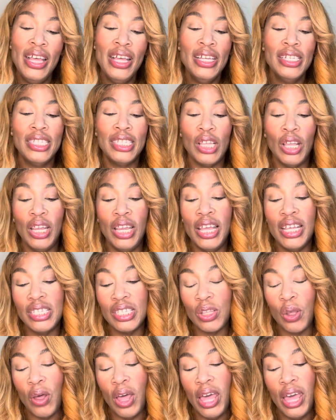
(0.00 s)
So let's
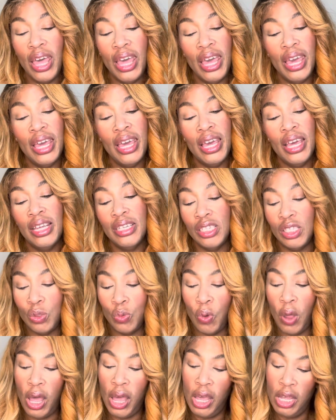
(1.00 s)
go ahead and
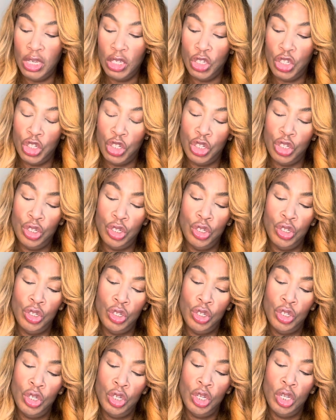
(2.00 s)
swatch.
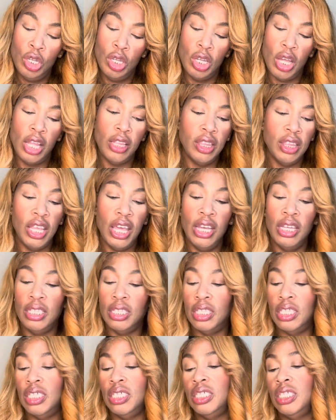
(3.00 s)
I think
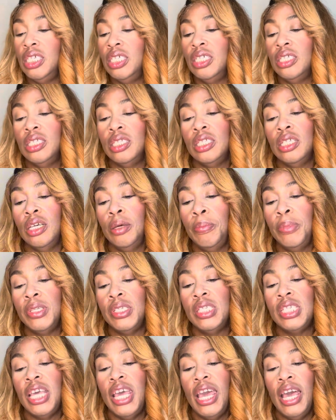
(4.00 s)
this is the
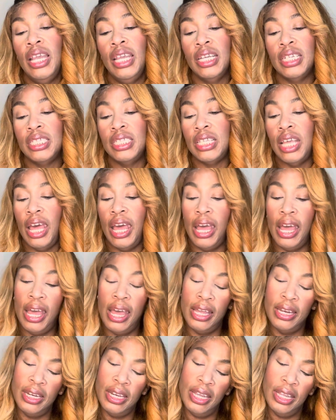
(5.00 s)
metallic
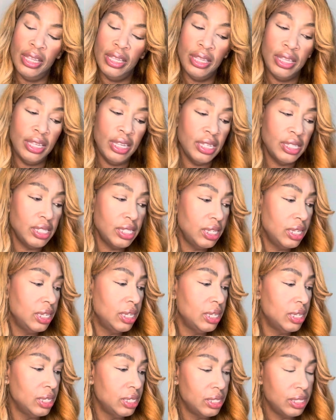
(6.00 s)
side, and this
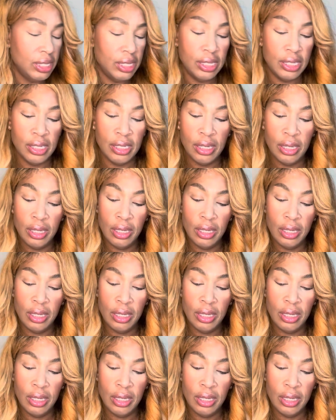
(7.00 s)
is